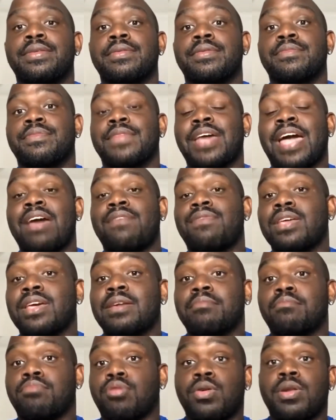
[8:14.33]
they have to
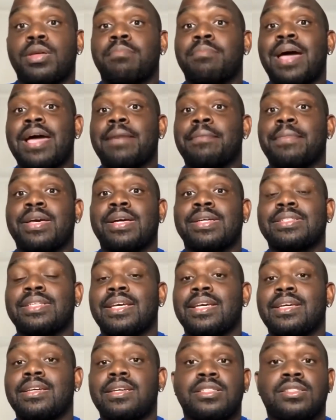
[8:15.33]
get Brody back because
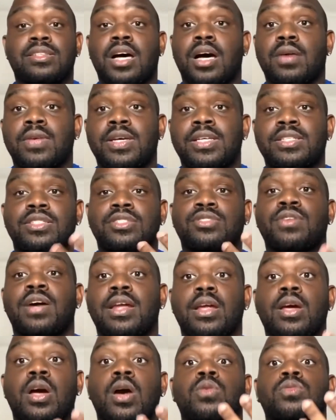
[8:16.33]
he's just trying
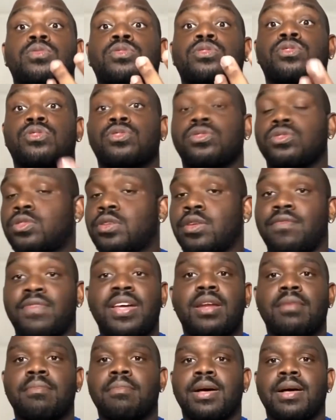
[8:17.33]
to go to
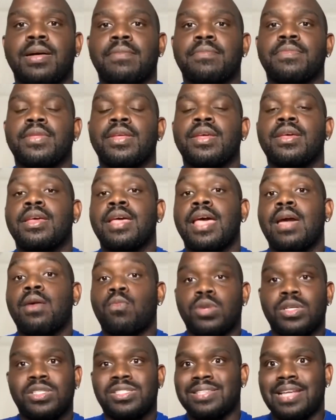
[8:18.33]
Venema,
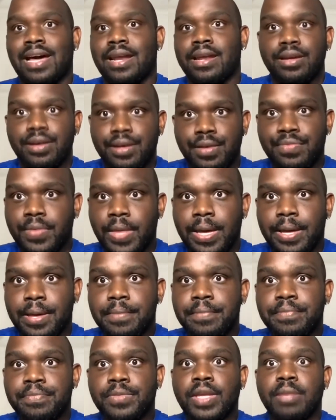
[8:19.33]
which is not a good
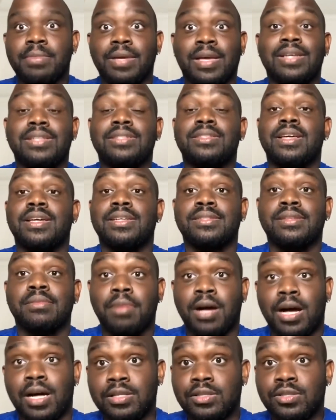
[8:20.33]
thing because it's a
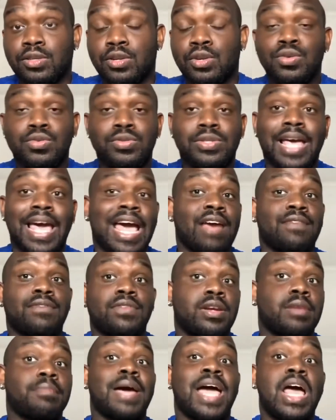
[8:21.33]
monster who's after
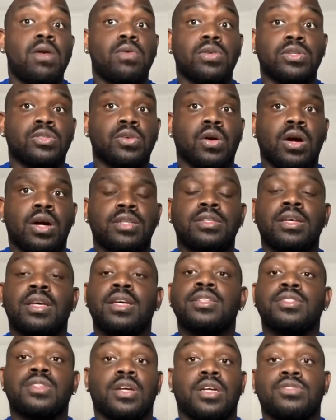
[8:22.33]
their power stars.
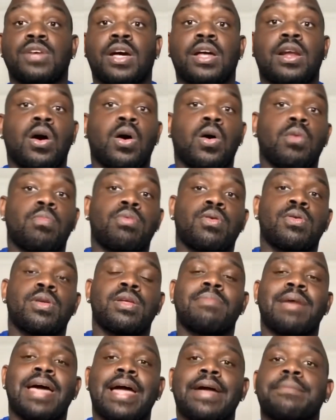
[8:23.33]
So they're trying to hold Brody
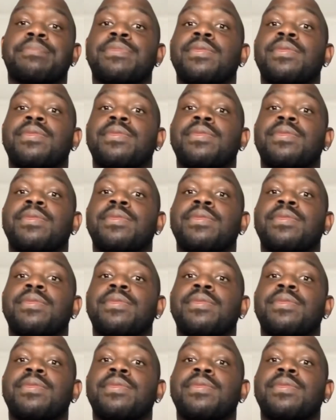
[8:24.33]
back.